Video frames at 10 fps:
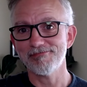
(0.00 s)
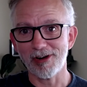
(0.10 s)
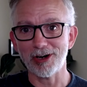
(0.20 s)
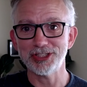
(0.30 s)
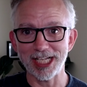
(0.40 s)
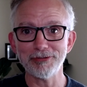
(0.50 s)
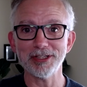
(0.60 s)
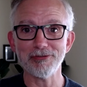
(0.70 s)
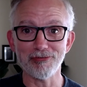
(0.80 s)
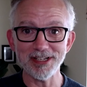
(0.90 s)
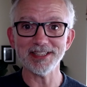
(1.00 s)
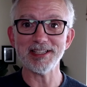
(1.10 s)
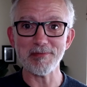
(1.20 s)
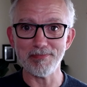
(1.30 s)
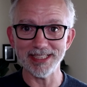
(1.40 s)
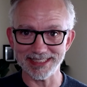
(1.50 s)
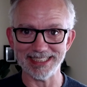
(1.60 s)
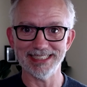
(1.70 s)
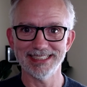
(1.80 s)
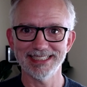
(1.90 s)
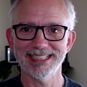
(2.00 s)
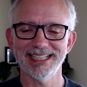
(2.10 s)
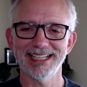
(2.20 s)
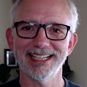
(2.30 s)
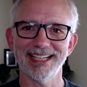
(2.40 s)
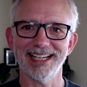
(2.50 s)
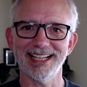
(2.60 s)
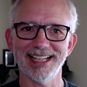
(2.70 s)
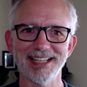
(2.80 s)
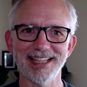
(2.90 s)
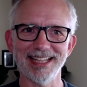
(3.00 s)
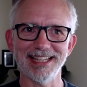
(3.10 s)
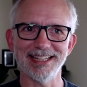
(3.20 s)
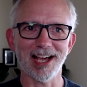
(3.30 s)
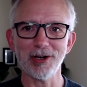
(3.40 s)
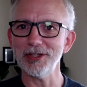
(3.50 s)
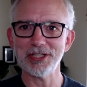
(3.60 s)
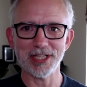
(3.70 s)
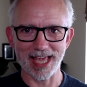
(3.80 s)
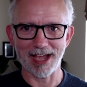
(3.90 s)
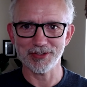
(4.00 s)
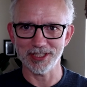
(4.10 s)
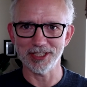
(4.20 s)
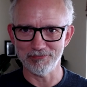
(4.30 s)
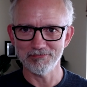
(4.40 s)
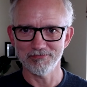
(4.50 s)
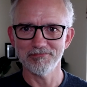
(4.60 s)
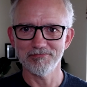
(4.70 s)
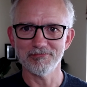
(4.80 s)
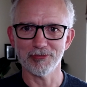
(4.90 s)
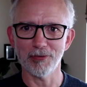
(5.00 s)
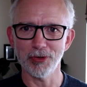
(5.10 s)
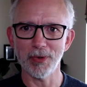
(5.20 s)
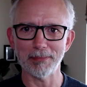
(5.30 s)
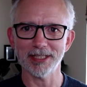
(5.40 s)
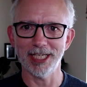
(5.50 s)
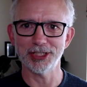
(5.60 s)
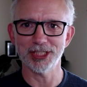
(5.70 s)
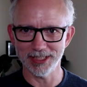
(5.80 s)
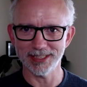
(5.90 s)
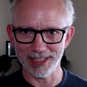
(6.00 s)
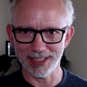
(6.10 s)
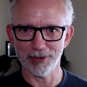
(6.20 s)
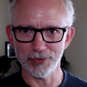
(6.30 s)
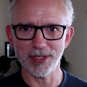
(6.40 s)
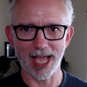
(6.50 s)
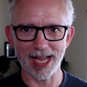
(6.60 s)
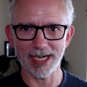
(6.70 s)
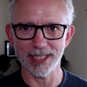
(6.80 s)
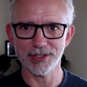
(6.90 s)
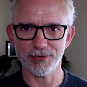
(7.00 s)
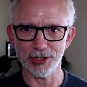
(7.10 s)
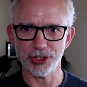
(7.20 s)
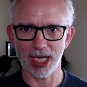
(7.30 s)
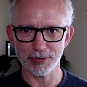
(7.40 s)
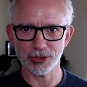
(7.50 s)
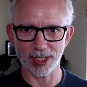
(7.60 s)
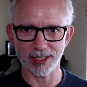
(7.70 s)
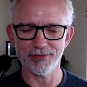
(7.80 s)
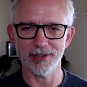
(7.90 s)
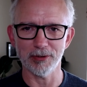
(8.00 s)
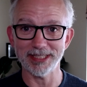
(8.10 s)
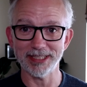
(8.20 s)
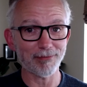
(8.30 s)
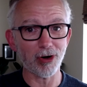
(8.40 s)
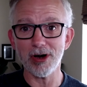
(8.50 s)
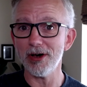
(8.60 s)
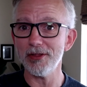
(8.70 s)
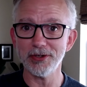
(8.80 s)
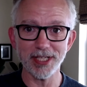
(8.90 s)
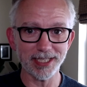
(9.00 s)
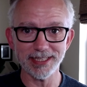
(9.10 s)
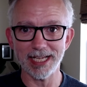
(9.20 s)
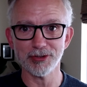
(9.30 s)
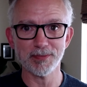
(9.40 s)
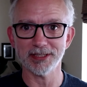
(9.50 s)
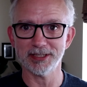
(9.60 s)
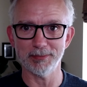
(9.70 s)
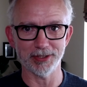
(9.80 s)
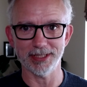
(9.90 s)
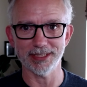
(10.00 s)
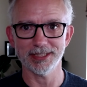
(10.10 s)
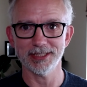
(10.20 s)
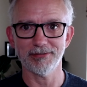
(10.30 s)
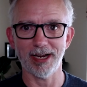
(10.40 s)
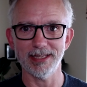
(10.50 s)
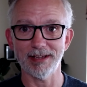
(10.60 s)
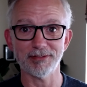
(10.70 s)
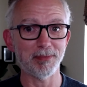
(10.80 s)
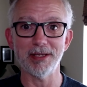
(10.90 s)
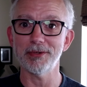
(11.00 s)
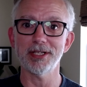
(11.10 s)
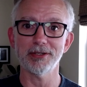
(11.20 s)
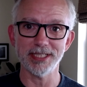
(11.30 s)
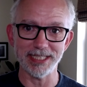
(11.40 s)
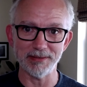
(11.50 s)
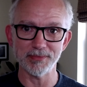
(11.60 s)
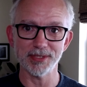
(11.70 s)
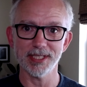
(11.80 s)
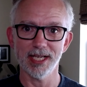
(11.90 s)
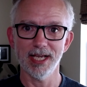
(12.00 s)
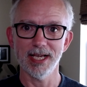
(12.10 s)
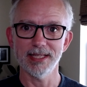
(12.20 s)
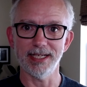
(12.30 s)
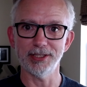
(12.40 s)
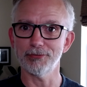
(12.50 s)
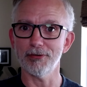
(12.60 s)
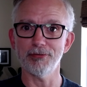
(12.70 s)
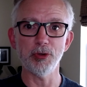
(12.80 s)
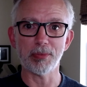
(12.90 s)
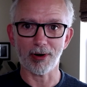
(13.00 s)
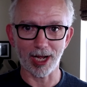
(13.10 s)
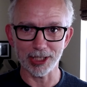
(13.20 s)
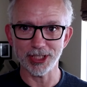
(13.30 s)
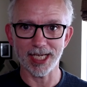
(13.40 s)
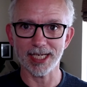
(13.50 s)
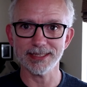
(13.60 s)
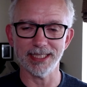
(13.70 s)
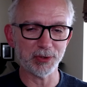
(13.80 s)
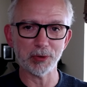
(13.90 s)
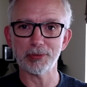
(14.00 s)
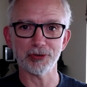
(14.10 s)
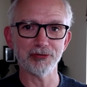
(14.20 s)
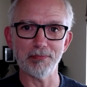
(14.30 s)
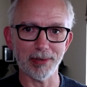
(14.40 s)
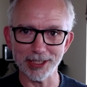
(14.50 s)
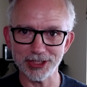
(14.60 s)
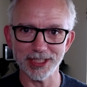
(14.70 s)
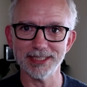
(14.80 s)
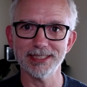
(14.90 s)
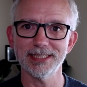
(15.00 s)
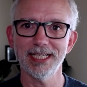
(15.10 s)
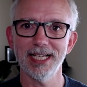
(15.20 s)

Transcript: are generally really busy. Not only do they have to review applications and interview candidates for the jobs they're trying to fill, but they have all their day-to-day responsibilities, right? They have to meet with their teams, they need to review projects, they need to approve budgets,